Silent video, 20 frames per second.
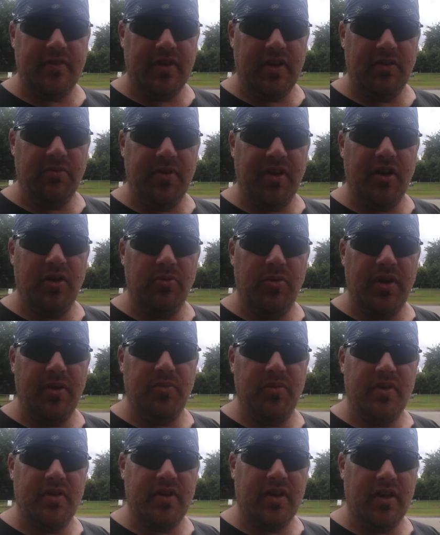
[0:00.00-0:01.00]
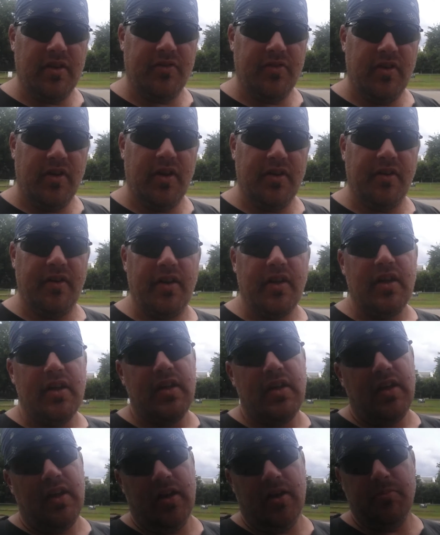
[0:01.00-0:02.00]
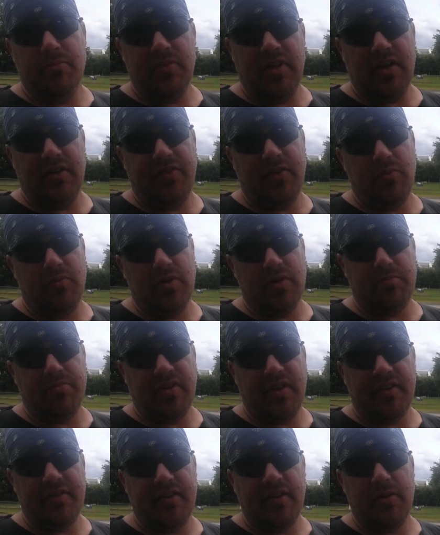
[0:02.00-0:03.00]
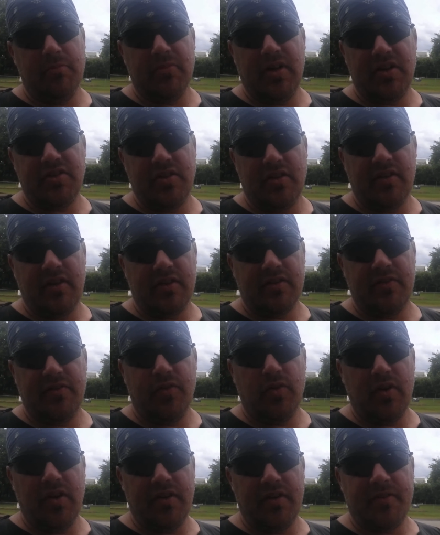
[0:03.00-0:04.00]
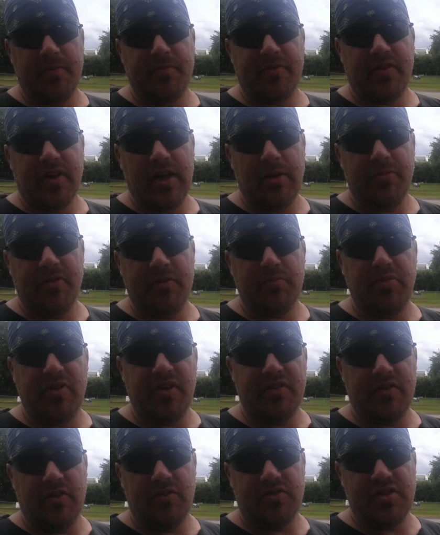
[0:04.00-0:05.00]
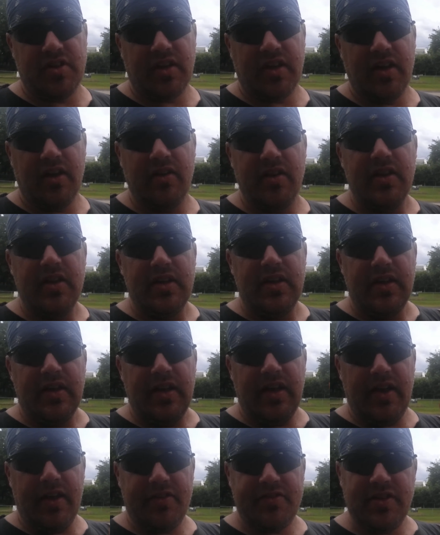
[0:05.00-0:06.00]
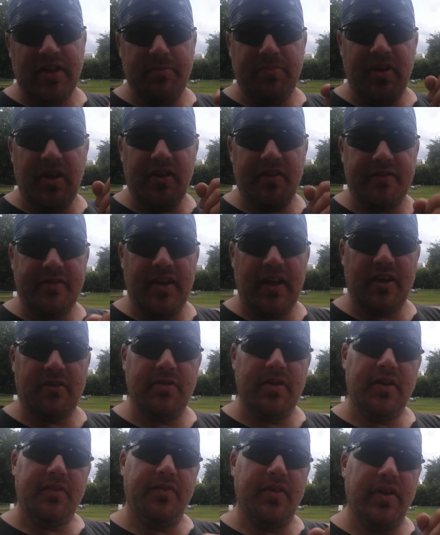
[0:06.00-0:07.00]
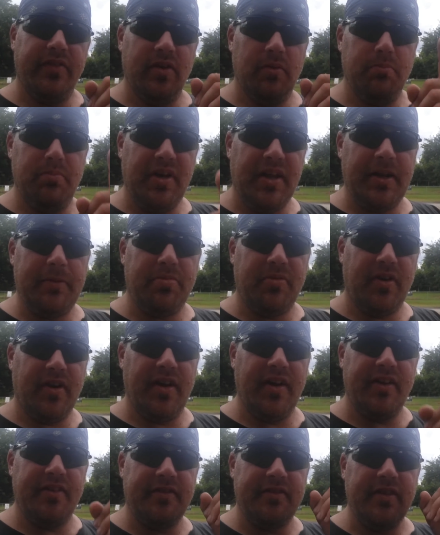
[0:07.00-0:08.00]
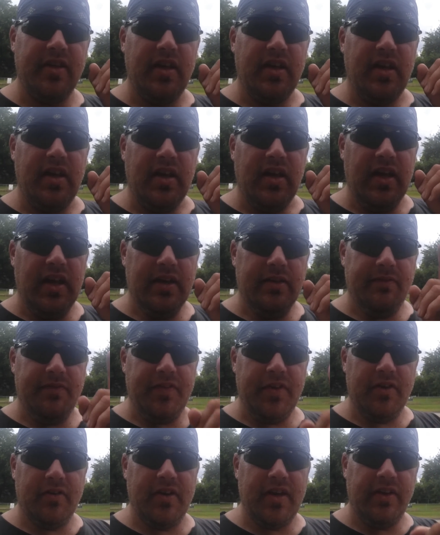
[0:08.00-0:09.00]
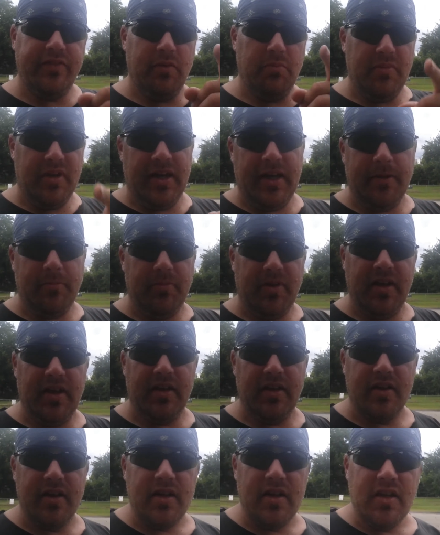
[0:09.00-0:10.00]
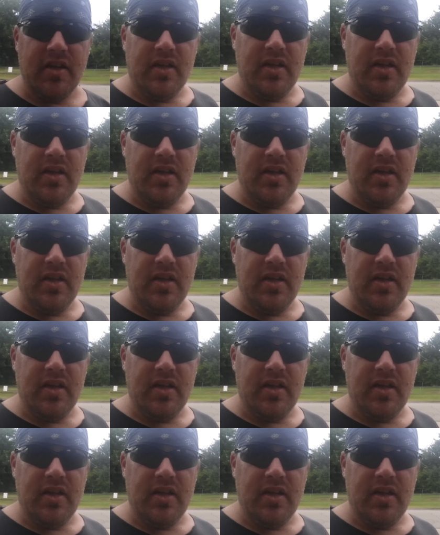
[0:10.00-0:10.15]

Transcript: The Reno Wheat one get to 100. Help, and if you would, please help my channel get to 400 subscribers. Plus, go check out SJP, Sand Creek Forever, Betty Price, and Fury of a Madman.